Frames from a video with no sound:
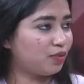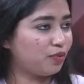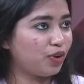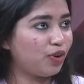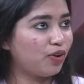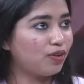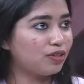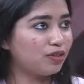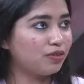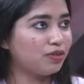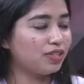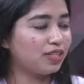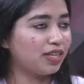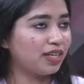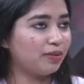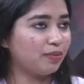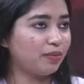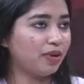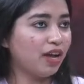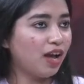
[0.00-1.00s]
We also
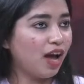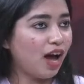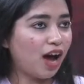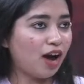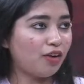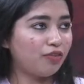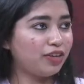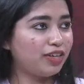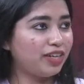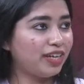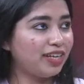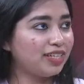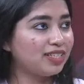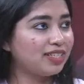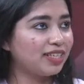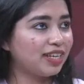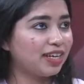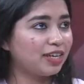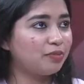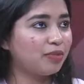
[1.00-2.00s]
seen, our dean
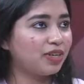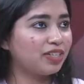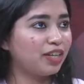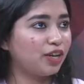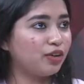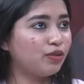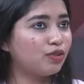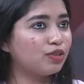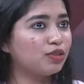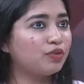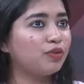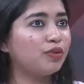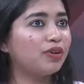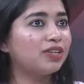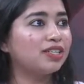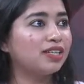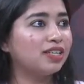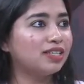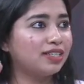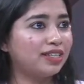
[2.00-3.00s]
said, but then also we was
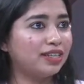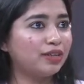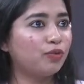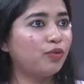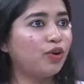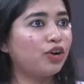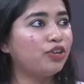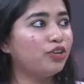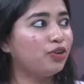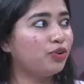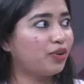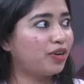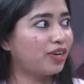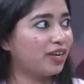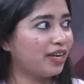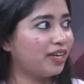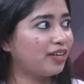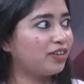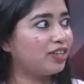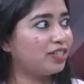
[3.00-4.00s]
listening what
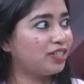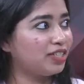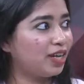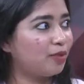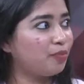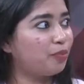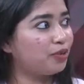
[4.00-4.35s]
Ukraine, Russia,